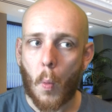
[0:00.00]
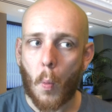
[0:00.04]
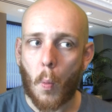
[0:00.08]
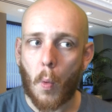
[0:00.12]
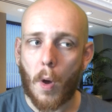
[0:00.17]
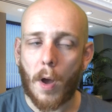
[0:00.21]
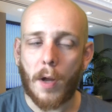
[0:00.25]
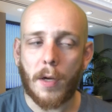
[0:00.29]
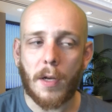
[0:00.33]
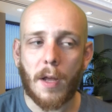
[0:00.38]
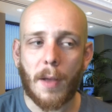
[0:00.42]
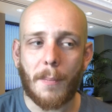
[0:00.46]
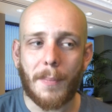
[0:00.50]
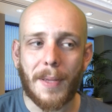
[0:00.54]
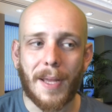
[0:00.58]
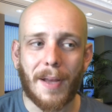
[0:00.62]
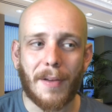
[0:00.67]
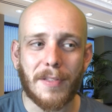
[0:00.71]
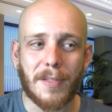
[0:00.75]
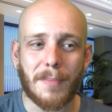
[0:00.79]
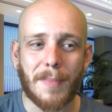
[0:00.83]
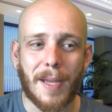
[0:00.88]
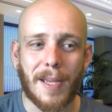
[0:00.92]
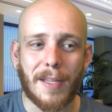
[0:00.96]
why not be
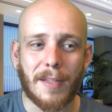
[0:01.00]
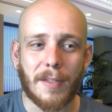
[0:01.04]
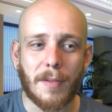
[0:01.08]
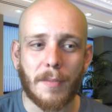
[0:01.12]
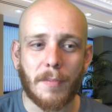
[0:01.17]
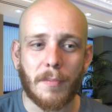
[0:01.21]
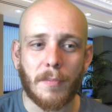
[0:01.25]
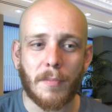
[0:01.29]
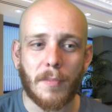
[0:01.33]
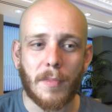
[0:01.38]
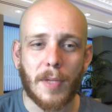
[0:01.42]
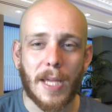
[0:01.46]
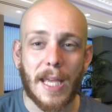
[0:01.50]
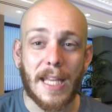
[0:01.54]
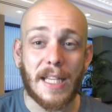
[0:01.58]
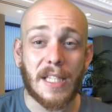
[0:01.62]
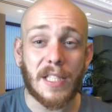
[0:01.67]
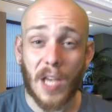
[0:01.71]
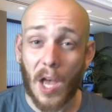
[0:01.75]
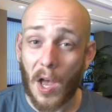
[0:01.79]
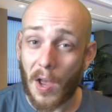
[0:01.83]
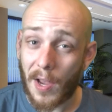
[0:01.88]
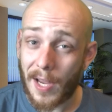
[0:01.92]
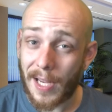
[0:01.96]
able to make them
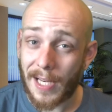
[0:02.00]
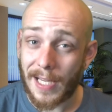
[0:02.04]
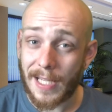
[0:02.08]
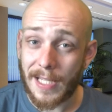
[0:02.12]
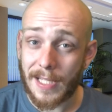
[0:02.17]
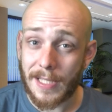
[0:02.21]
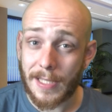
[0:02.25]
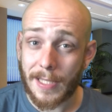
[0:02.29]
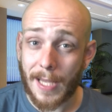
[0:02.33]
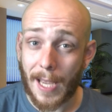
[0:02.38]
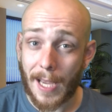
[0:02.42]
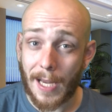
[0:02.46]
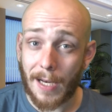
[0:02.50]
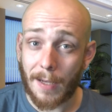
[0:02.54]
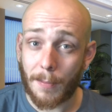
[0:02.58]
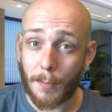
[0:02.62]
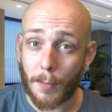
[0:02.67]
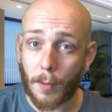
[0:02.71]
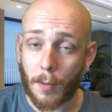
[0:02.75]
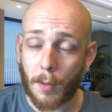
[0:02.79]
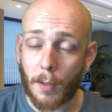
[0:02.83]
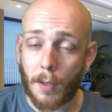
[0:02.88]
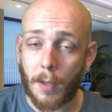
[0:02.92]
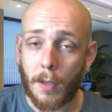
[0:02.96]
entirely
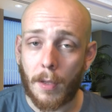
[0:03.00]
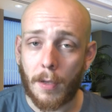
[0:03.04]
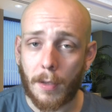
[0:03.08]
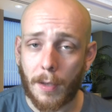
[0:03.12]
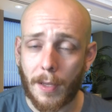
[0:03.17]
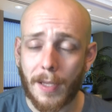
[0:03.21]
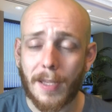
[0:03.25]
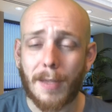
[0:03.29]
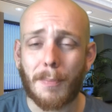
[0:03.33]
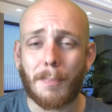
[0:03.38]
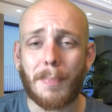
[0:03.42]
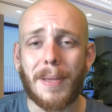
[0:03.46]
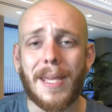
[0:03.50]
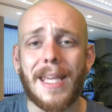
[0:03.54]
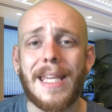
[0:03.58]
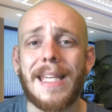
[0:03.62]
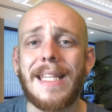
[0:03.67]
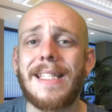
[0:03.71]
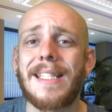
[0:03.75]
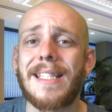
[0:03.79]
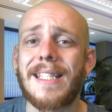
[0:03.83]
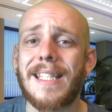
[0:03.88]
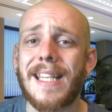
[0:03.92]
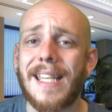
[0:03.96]
scalable? Like
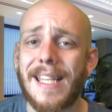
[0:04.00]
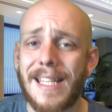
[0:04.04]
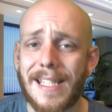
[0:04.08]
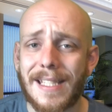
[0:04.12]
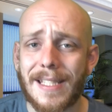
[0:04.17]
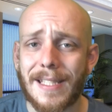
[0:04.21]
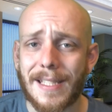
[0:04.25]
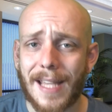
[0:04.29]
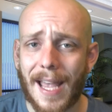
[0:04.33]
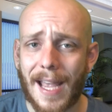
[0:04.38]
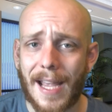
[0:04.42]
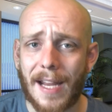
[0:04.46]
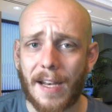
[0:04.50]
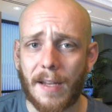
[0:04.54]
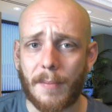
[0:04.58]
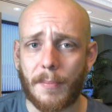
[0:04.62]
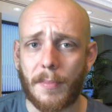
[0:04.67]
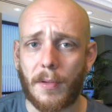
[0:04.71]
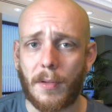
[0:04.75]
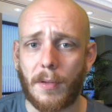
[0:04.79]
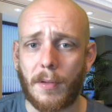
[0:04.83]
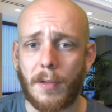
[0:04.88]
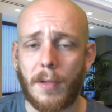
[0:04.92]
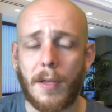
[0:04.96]
PC
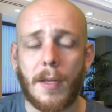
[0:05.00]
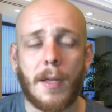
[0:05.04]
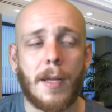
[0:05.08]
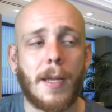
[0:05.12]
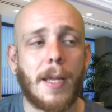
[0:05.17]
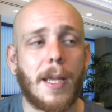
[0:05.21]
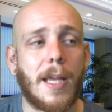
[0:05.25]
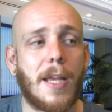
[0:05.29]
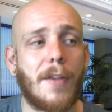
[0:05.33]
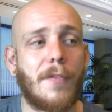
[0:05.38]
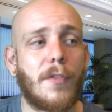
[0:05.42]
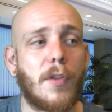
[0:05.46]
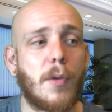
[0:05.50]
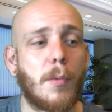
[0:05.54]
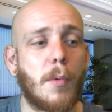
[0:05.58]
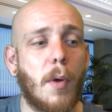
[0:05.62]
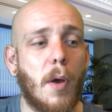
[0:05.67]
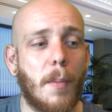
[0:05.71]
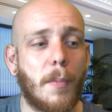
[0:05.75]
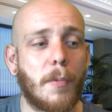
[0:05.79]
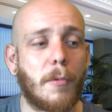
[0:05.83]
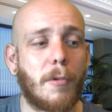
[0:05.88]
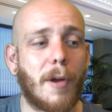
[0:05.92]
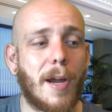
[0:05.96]
scalable. If you
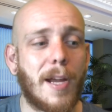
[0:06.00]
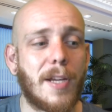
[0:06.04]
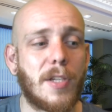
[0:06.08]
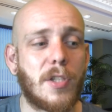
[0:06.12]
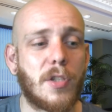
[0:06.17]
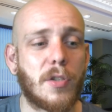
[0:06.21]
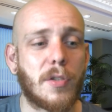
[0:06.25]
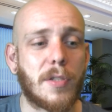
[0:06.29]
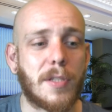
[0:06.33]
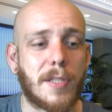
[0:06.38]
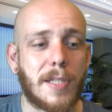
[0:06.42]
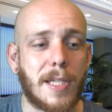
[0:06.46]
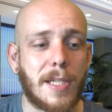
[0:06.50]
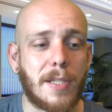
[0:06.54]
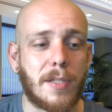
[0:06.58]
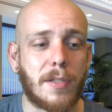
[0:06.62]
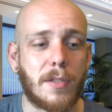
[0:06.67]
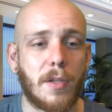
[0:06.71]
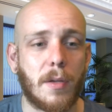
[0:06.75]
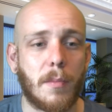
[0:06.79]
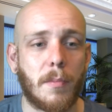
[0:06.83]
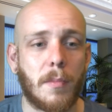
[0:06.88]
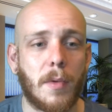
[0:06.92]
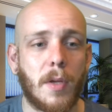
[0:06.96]
upgrade your
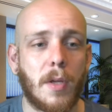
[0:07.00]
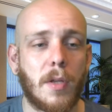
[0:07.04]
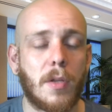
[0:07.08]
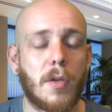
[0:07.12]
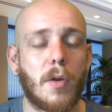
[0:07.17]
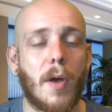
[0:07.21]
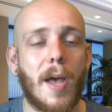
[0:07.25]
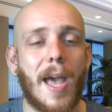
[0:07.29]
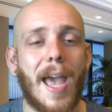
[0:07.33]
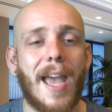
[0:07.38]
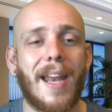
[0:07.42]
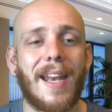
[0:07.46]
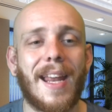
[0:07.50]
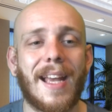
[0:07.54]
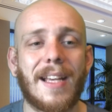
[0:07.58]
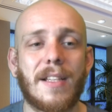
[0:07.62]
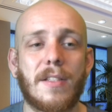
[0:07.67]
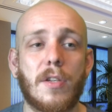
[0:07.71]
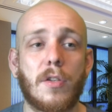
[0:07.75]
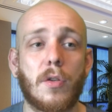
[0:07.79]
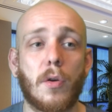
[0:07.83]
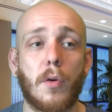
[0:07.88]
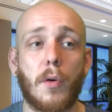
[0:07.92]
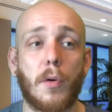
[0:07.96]
system, your
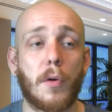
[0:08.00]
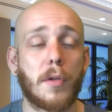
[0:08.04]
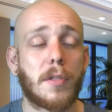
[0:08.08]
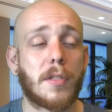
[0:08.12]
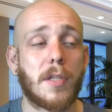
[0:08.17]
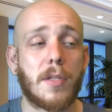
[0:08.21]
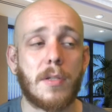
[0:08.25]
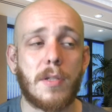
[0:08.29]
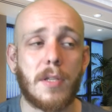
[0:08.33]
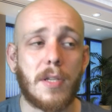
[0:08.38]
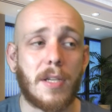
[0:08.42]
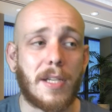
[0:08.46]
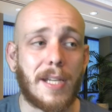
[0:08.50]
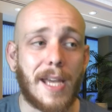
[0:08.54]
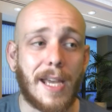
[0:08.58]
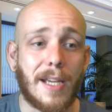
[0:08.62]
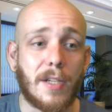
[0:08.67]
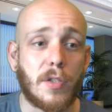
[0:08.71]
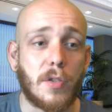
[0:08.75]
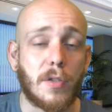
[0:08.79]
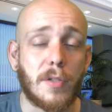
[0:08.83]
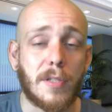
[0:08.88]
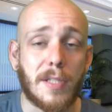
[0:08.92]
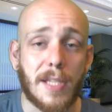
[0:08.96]
NX could
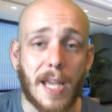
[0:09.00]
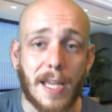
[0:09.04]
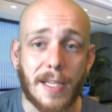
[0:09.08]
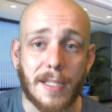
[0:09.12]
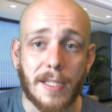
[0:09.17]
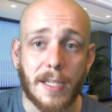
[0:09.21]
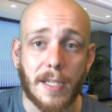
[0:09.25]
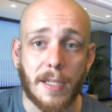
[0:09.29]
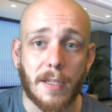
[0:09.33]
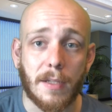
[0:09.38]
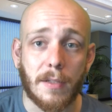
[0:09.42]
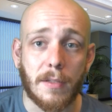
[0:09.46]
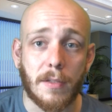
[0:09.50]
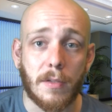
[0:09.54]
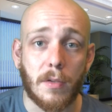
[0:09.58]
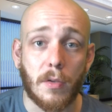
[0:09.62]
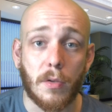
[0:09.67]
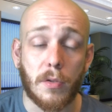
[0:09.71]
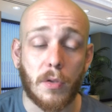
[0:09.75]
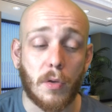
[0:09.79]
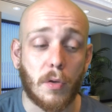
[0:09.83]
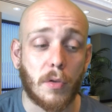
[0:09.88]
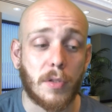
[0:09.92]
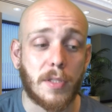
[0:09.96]
auto-detect your setting,
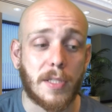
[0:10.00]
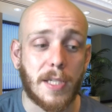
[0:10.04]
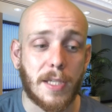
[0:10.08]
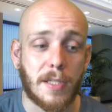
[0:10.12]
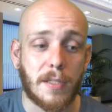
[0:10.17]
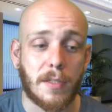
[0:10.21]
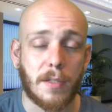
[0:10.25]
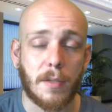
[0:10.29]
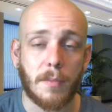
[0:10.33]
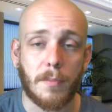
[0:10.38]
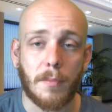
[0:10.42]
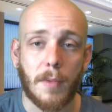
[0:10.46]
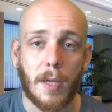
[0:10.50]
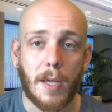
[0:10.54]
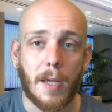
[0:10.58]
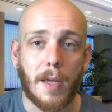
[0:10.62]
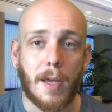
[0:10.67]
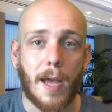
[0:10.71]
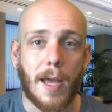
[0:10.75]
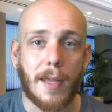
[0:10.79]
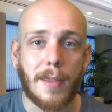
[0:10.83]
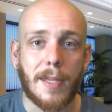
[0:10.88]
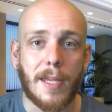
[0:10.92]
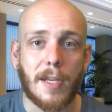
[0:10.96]
your system,
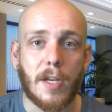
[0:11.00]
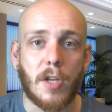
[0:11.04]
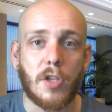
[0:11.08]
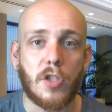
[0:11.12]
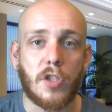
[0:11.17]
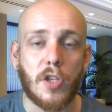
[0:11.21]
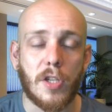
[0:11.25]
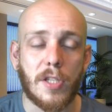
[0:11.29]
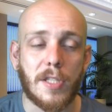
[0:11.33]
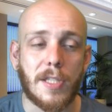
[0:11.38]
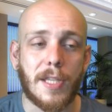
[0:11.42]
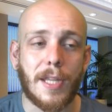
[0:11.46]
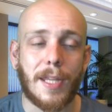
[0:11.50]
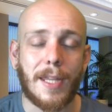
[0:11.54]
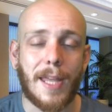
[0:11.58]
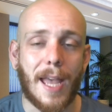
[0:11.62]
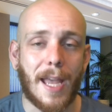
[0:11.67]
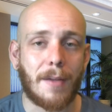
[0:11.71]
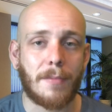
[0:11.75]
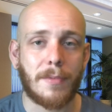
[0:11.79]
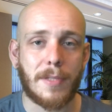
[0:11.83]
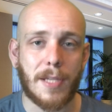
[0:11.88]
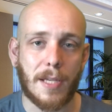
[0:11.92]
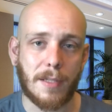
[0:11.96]
and then adjust the
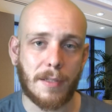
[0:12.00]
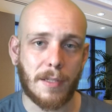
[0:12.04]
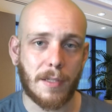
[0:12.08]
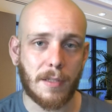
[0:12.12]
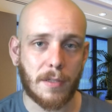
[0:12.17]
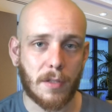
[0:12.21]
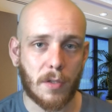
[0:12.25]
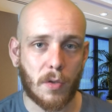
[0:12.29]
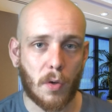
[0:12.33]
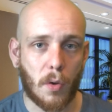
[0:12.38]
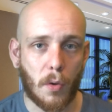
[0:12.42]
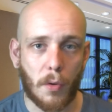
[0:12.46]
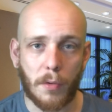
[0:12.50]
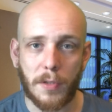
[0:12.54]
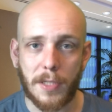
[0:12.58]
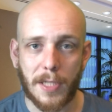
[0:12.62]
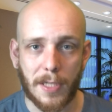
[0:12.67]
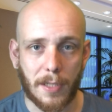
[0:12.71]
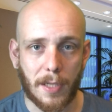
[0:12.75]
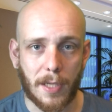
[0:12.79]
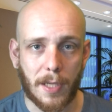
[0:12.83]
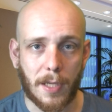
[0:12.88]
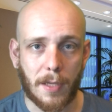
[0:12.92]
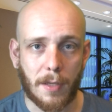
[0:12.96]
game settings
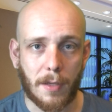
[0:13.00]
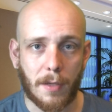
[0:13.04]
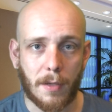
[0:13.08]
accordingly.